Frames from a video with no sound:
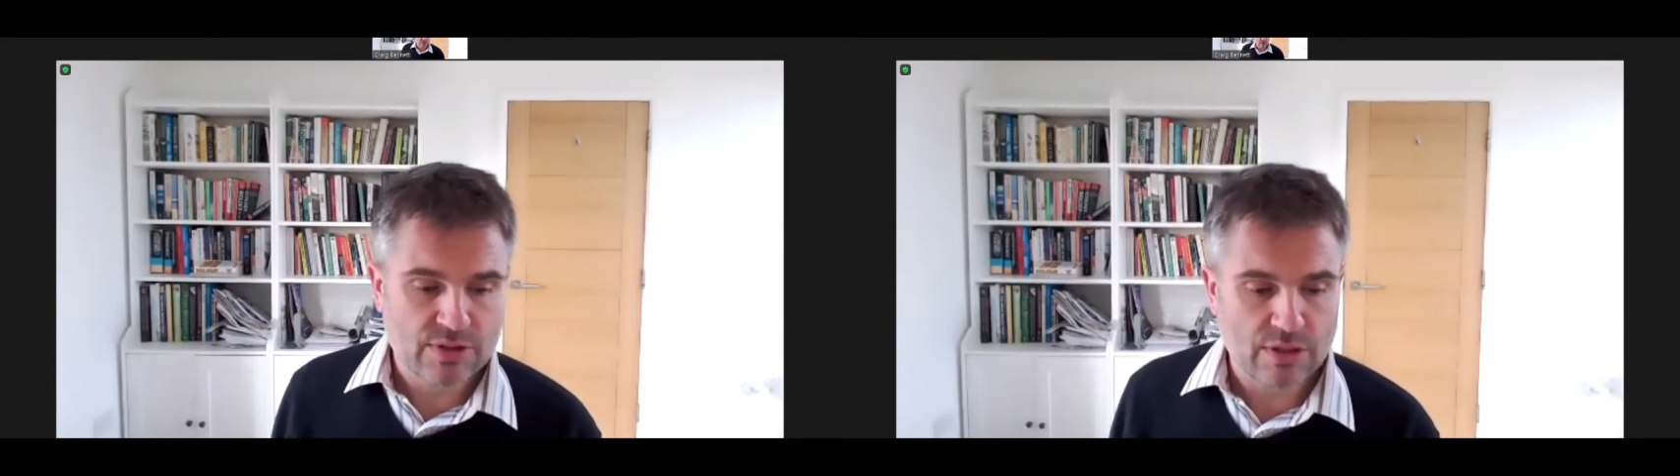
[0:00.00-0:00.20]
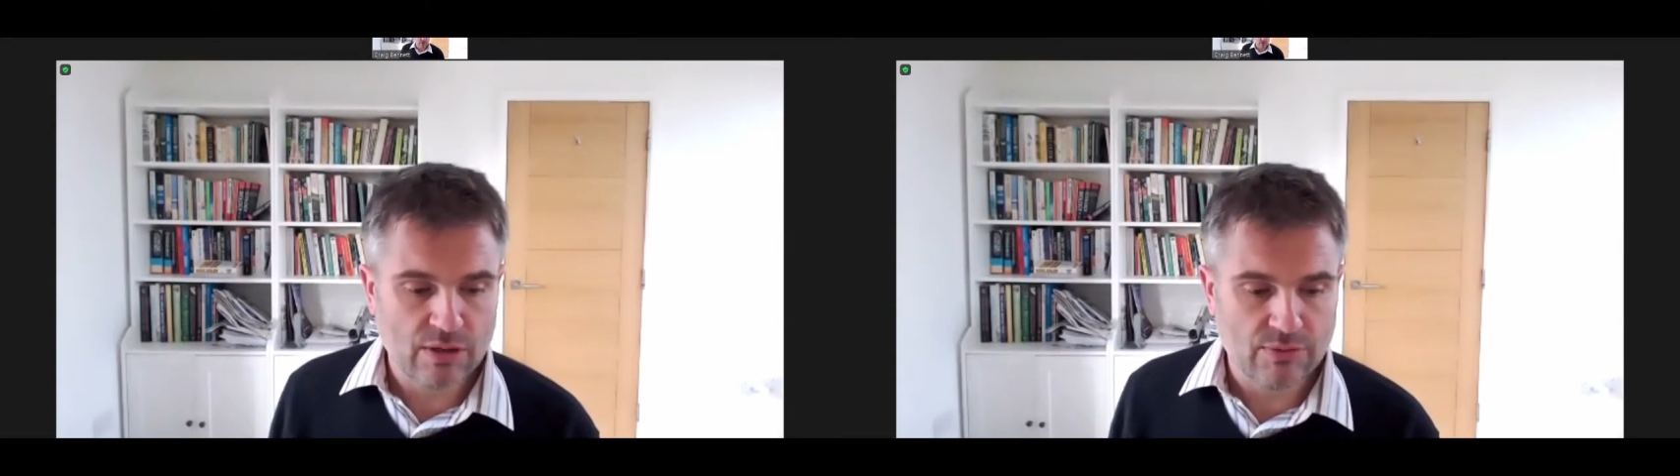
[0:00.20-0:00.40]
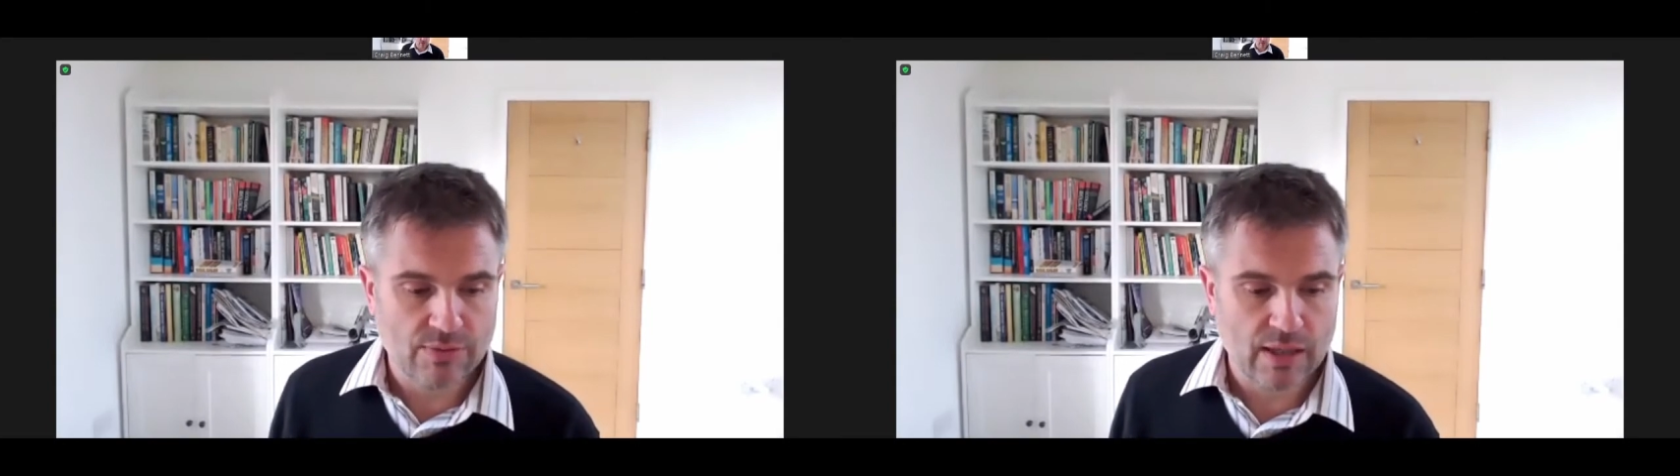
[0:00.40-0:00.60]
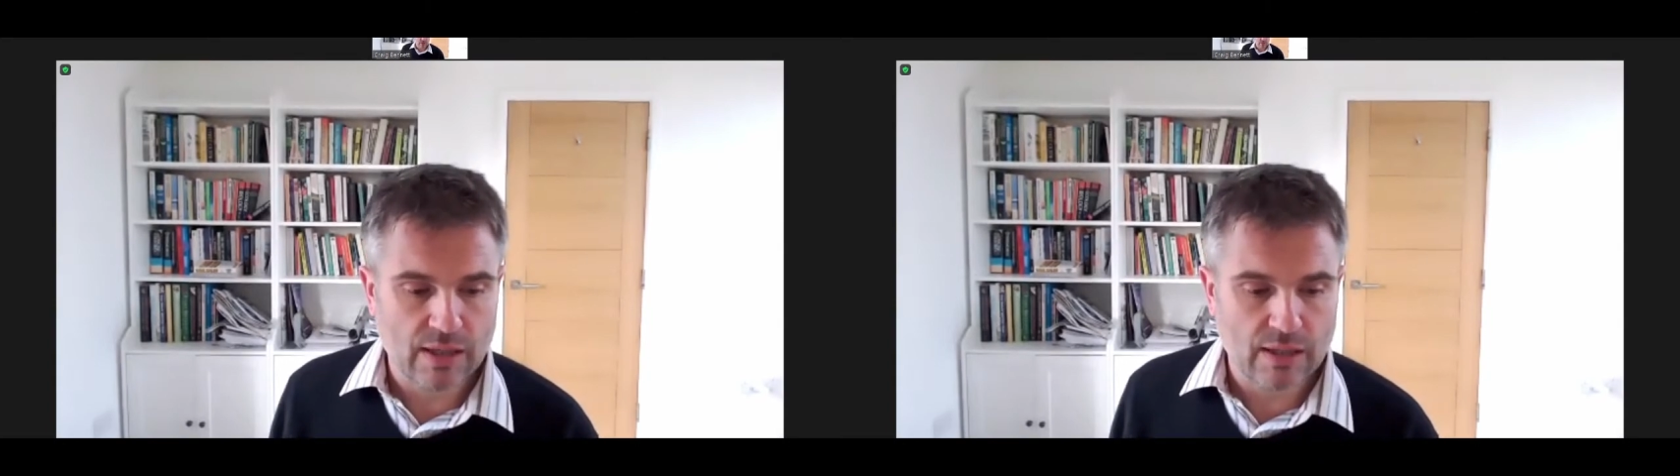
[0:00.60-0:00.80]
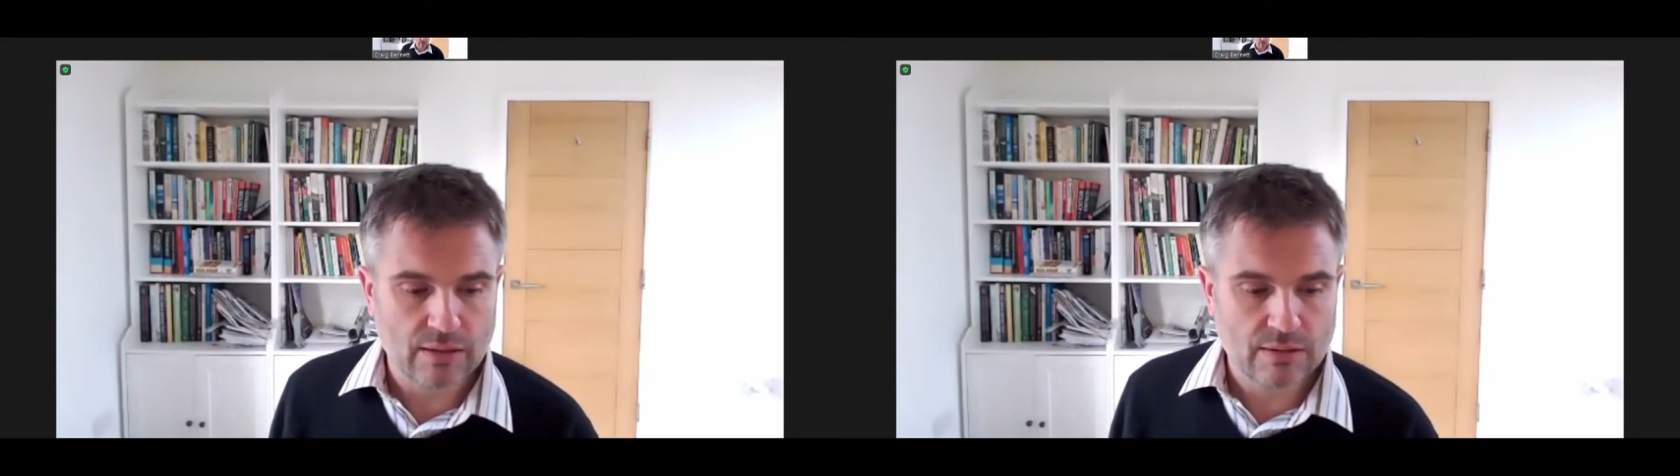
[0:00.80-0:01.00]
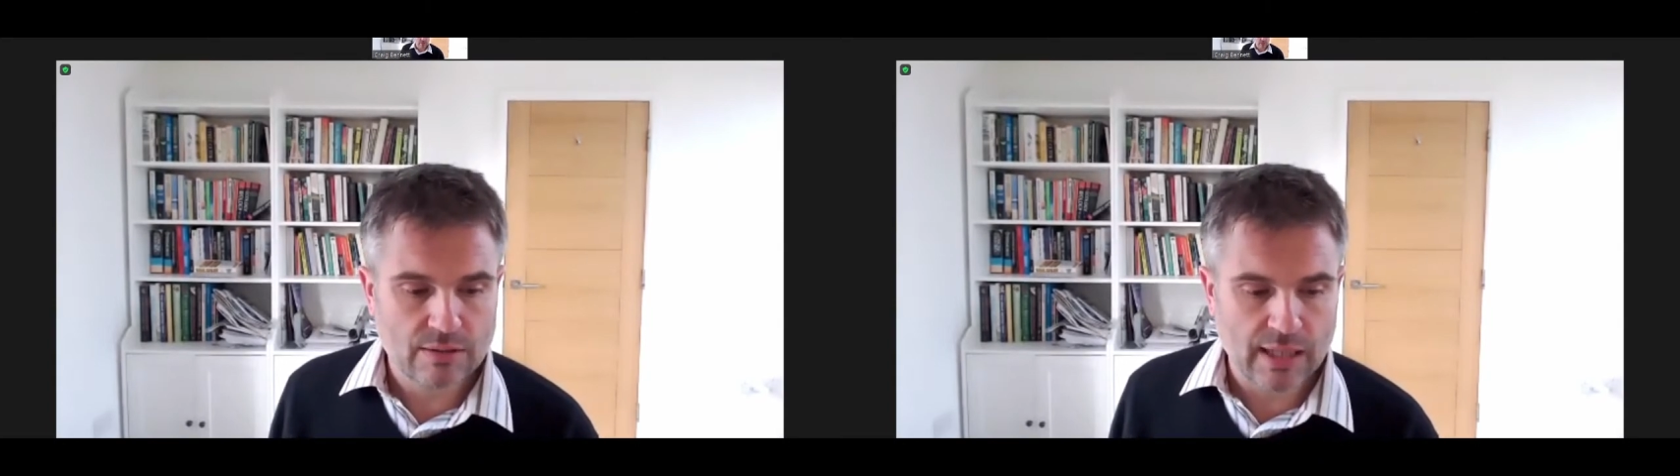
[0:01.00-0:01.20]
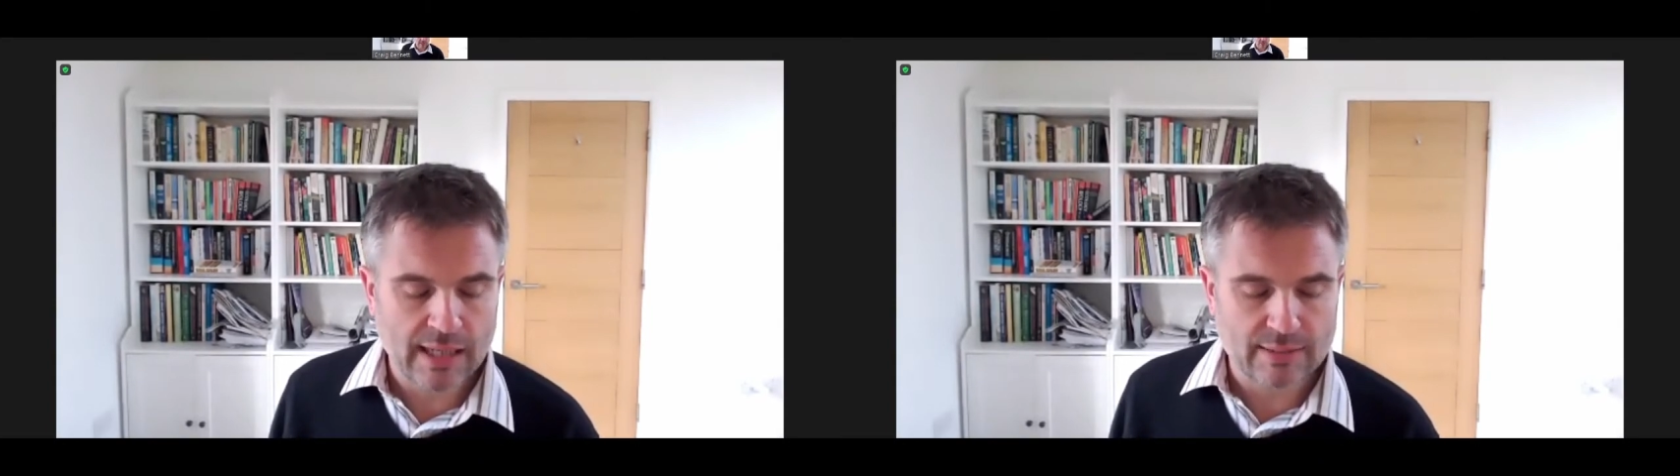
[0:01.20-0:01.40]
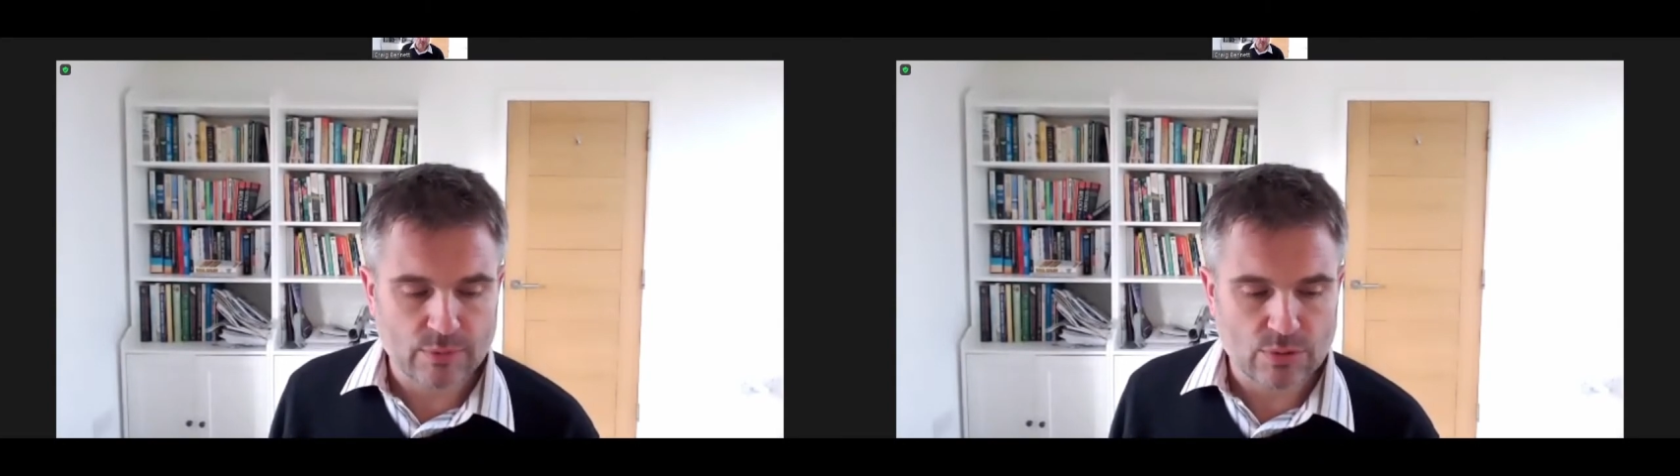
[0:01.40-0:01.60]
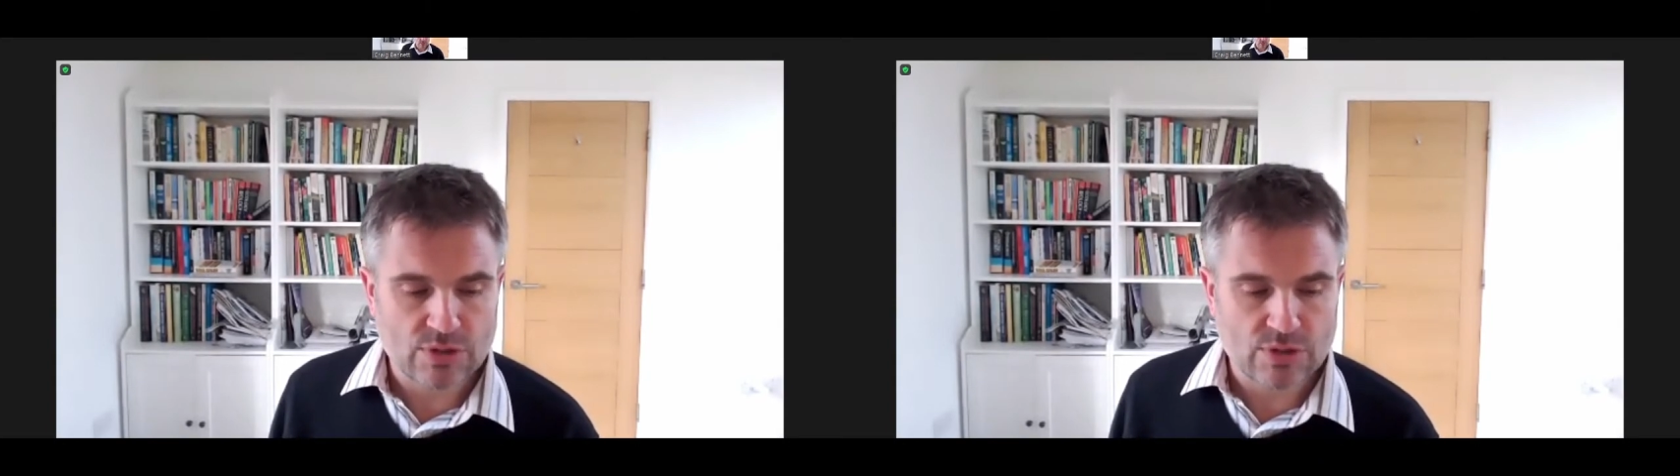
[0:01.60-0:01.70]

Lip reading: of animals.